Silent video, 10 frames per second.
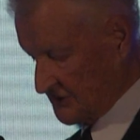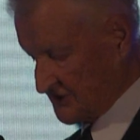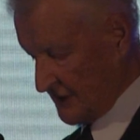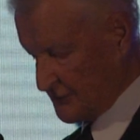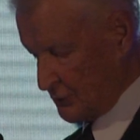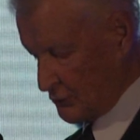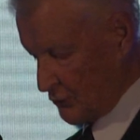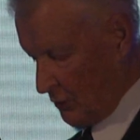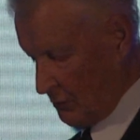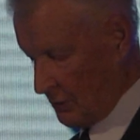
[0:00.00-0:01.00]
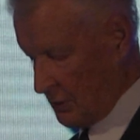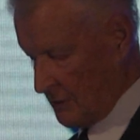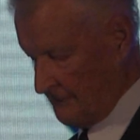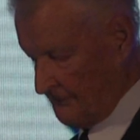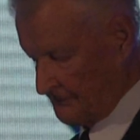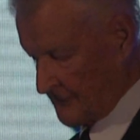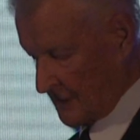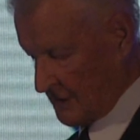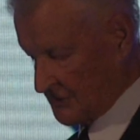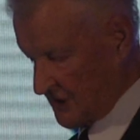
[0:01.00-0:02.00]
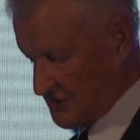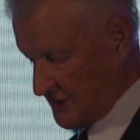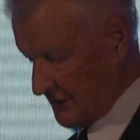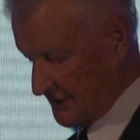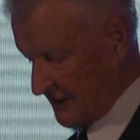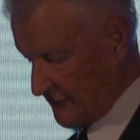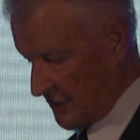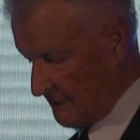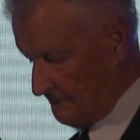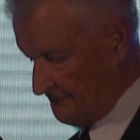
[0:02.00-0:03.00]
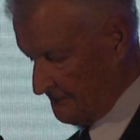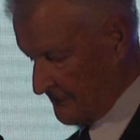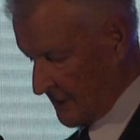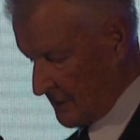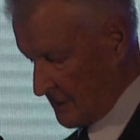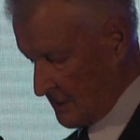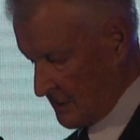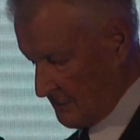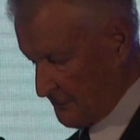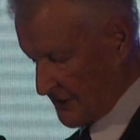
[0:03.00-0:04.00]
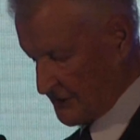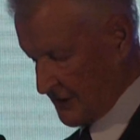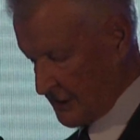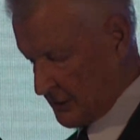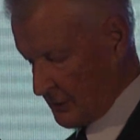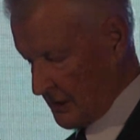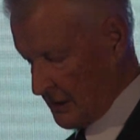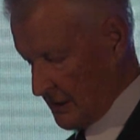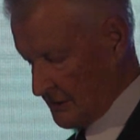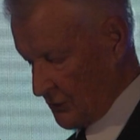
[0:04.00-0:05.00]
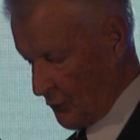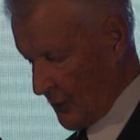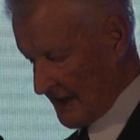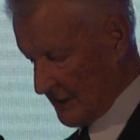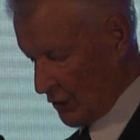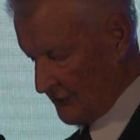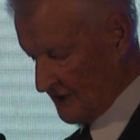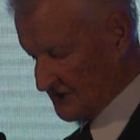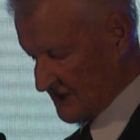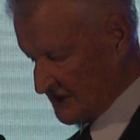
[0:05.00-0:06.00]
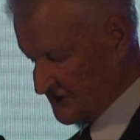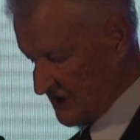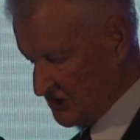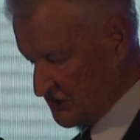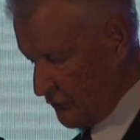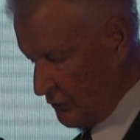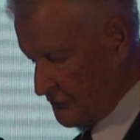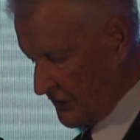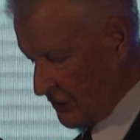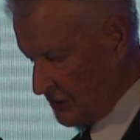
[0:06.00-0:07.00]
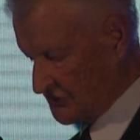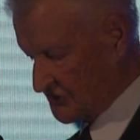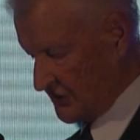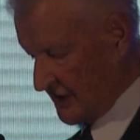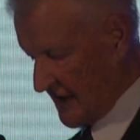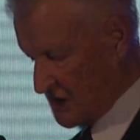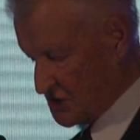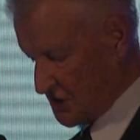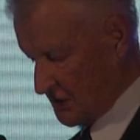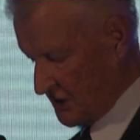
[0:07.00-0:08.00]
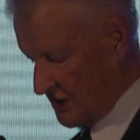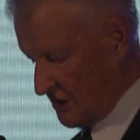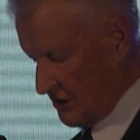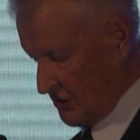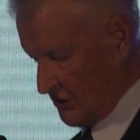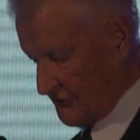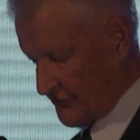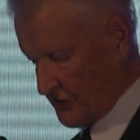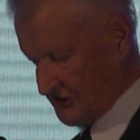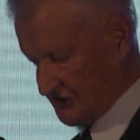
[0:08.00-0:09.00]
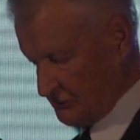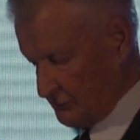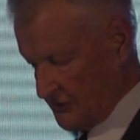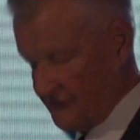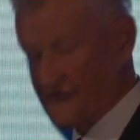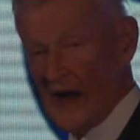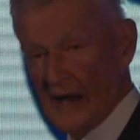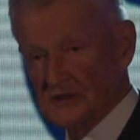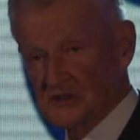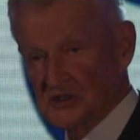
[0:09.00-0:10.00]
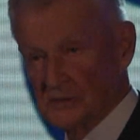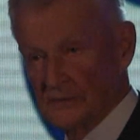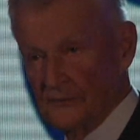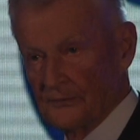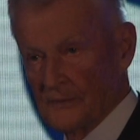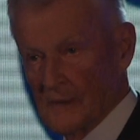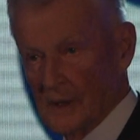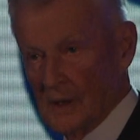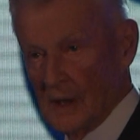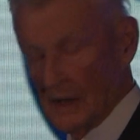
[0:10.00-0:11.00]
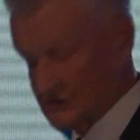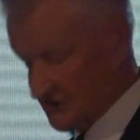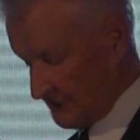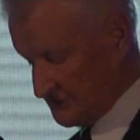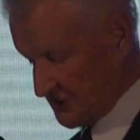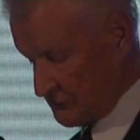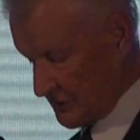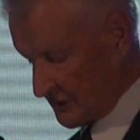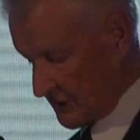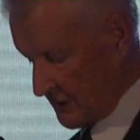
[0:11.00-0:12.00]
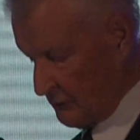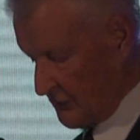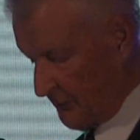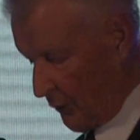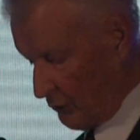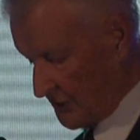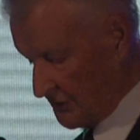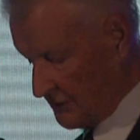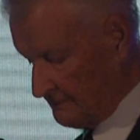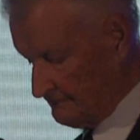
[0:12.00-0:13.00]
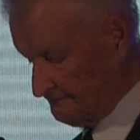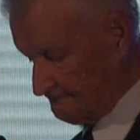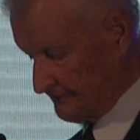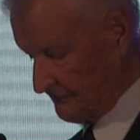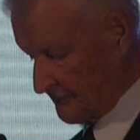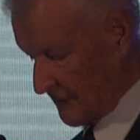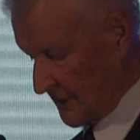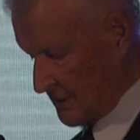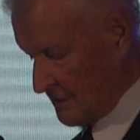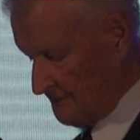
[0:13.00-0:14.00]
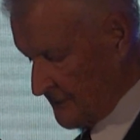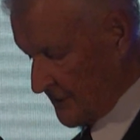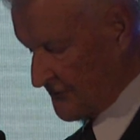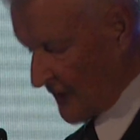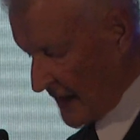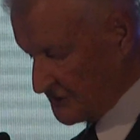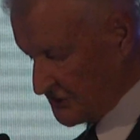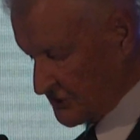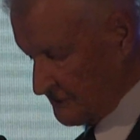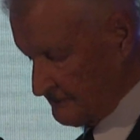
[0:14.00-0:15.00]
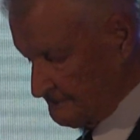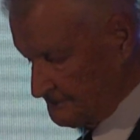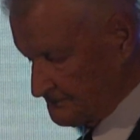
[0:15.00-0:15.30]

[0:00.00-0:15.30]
the central role in such an endeavor particularly in the wake of its successful reconciliation, first with France and subsequently with Poland. France,